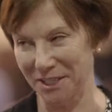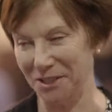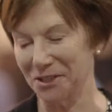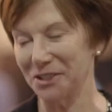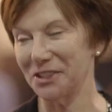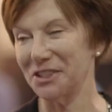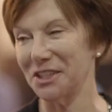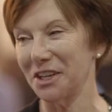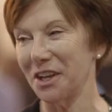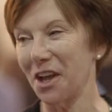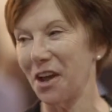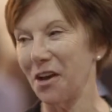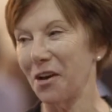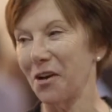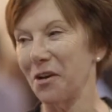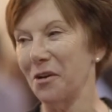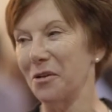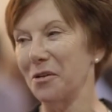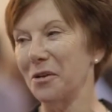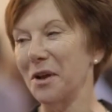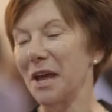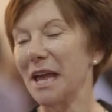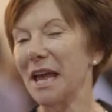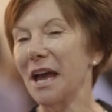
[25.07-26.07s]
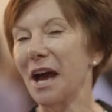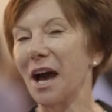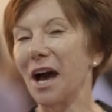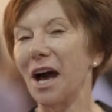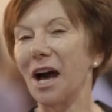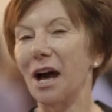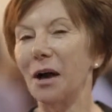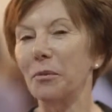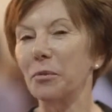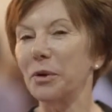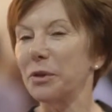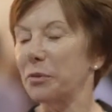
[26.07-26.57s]
years ago
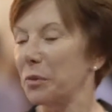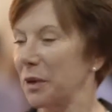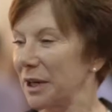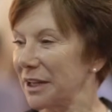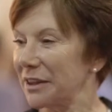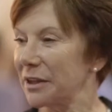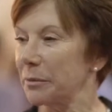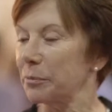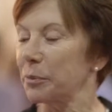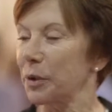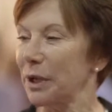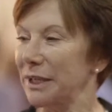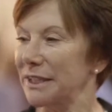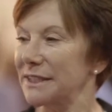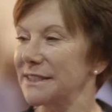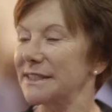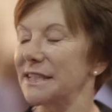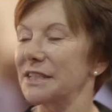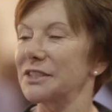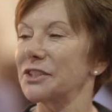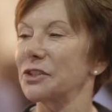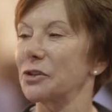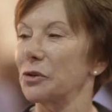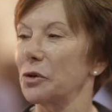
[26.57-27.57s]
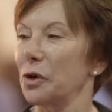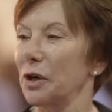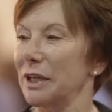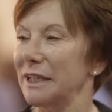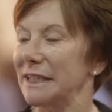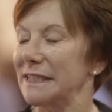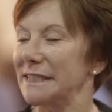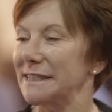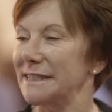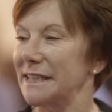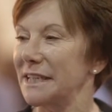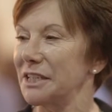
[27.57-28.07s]
with one of the predecessor
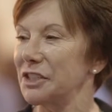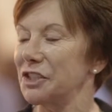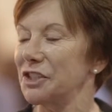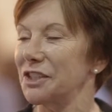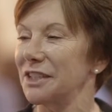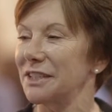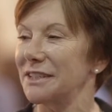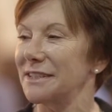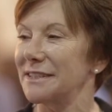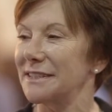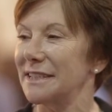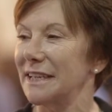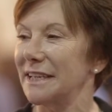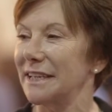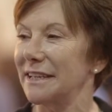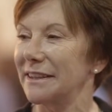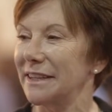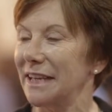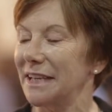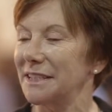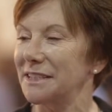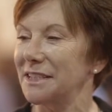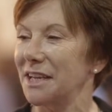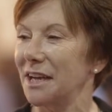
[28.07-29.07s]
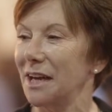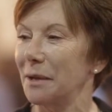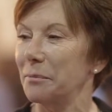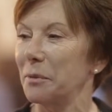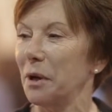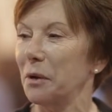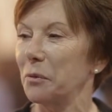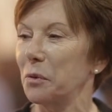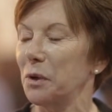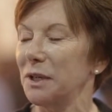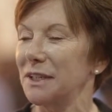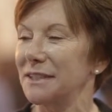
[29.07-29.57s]
organizations, and at that time
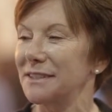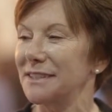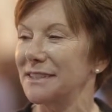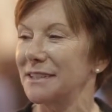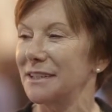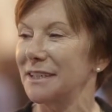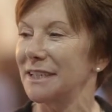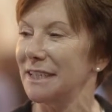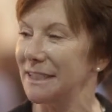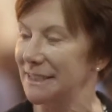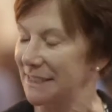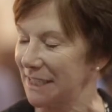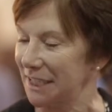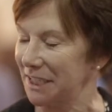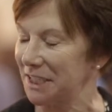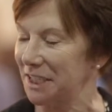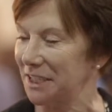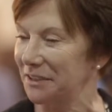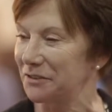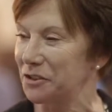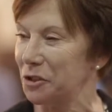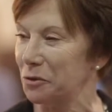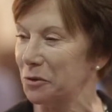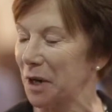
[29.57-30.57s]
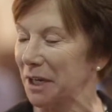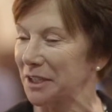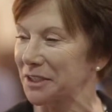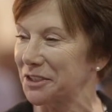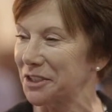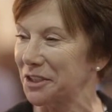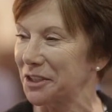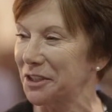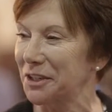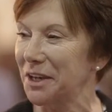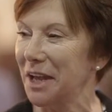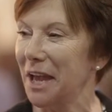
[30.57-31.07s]
I was an executive
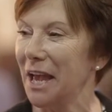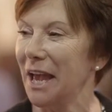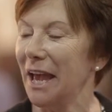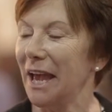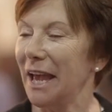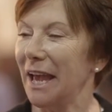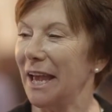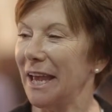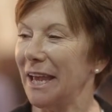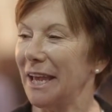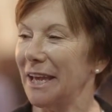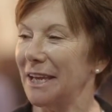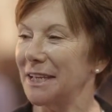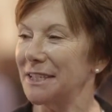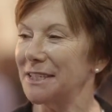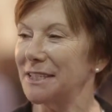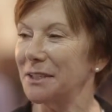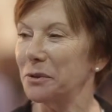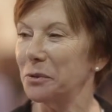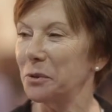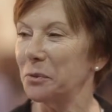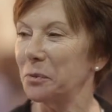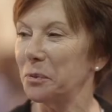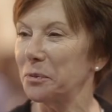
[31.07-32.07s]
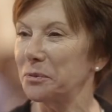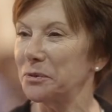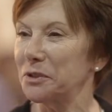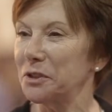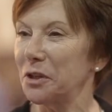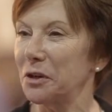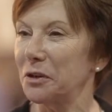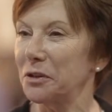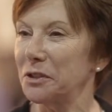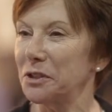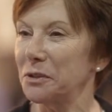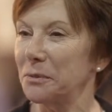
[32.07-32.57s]
director. And
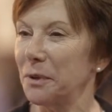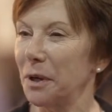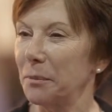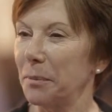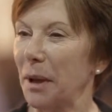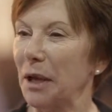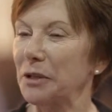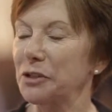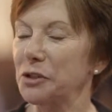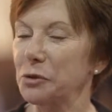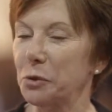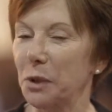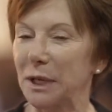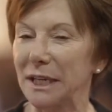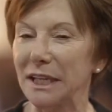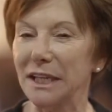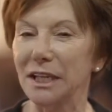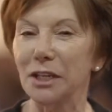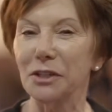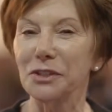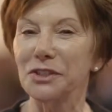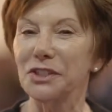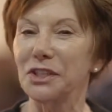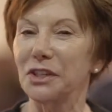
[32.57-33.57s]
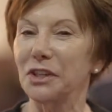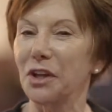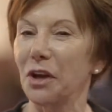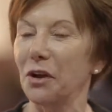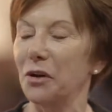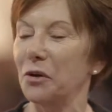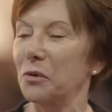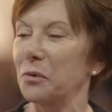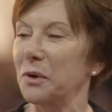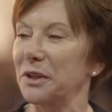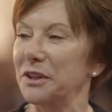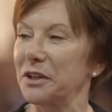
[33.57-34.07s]
about 20 years
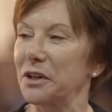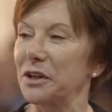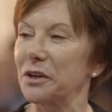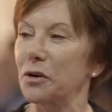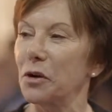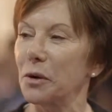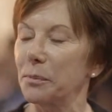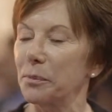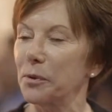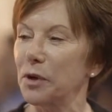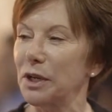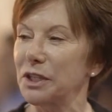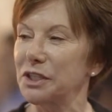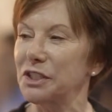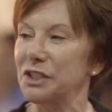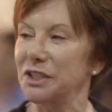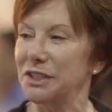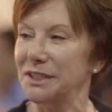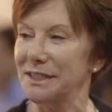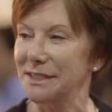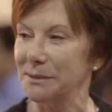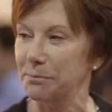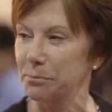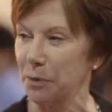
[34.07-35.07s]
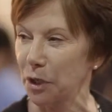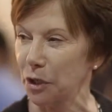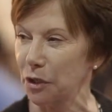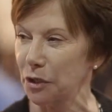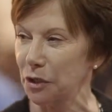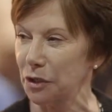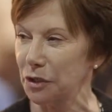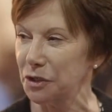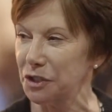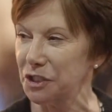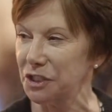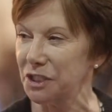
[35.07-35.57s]
ago, when the corporations
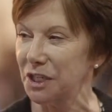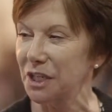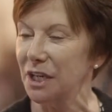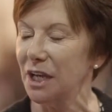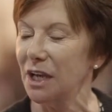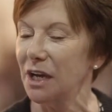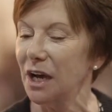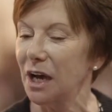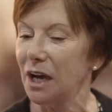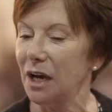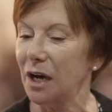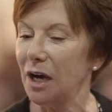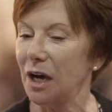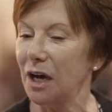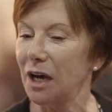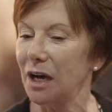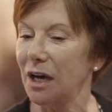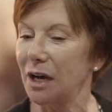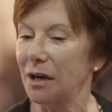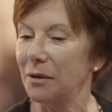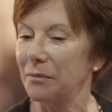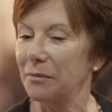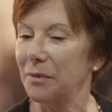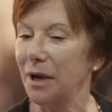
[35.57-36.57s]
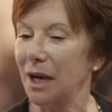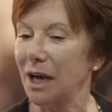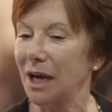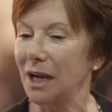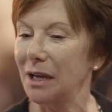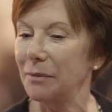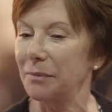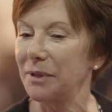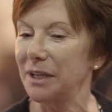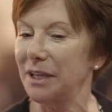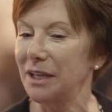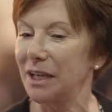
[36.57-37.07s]
merged,
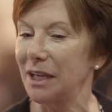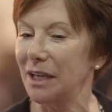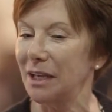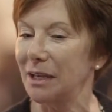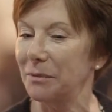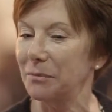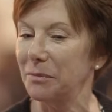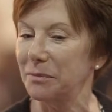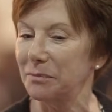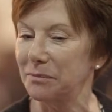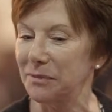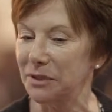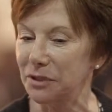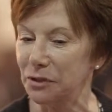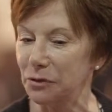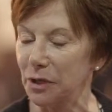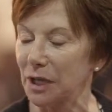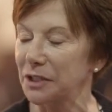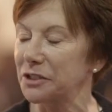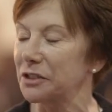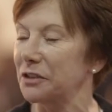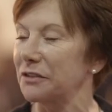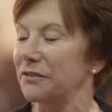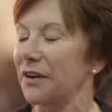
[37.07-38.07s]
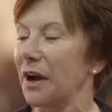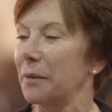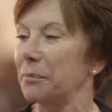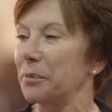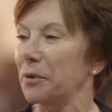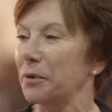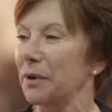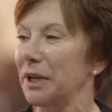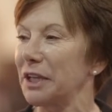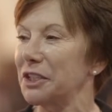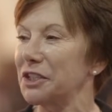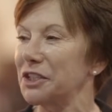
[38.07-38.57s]
I became director of
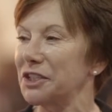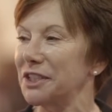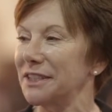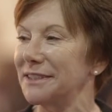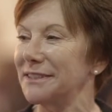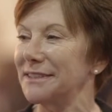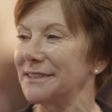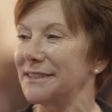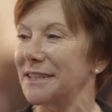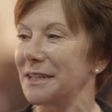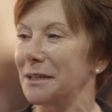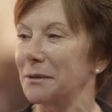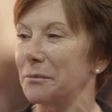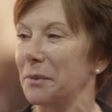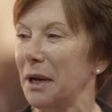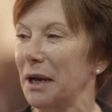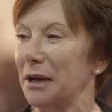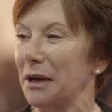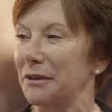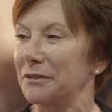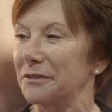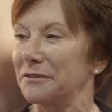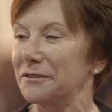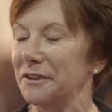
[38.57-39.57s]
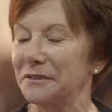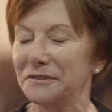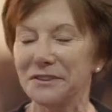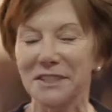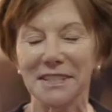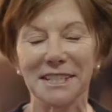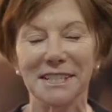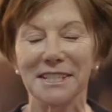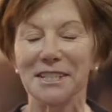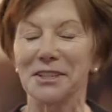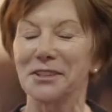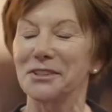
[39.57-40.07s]
operations, and about
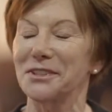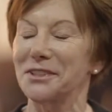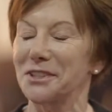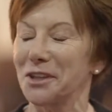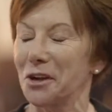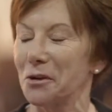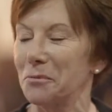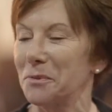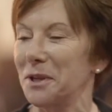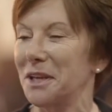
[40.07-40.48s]
15 years ago